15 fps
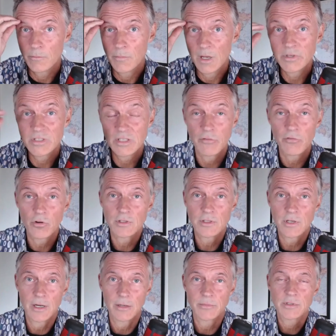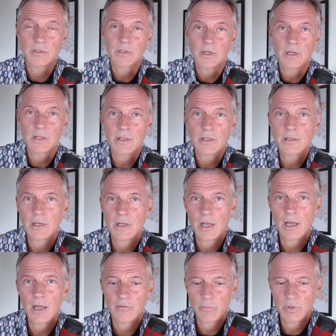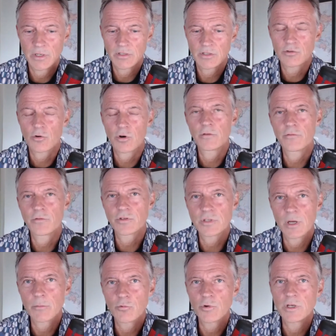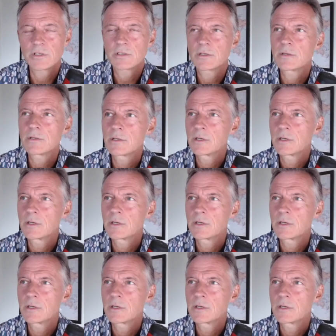maybe several times, and that they have been destroyed for some reason,